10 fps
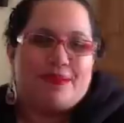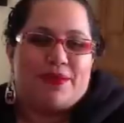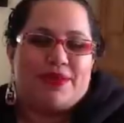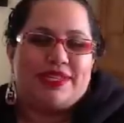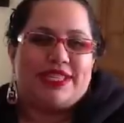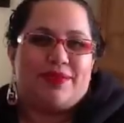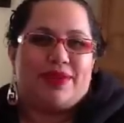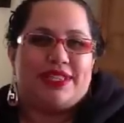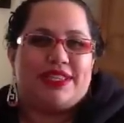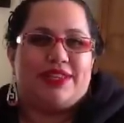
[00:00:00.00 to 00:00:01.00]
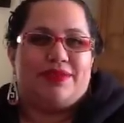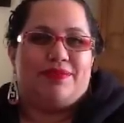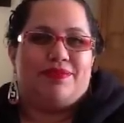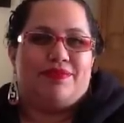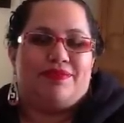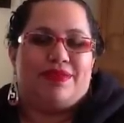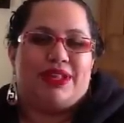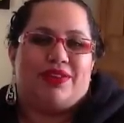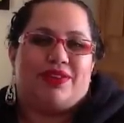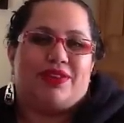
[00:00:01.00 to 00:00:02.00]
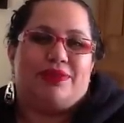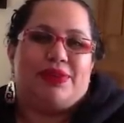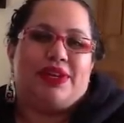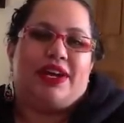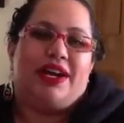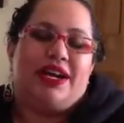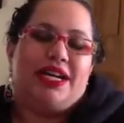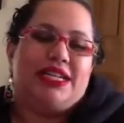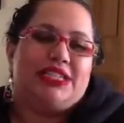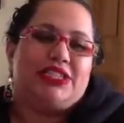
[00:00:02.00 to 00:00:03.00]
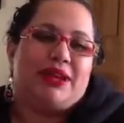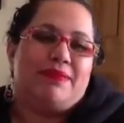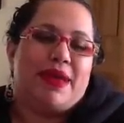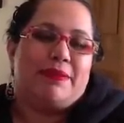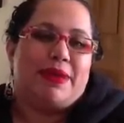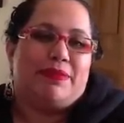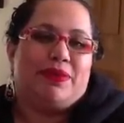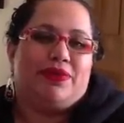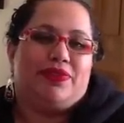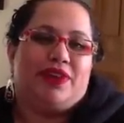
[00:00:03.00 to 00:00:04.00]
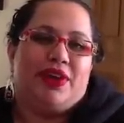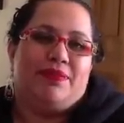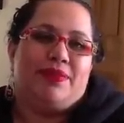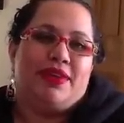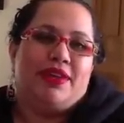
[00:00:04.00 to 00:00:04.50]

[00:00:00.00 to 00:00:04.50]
But once I went to my local community college, I met people from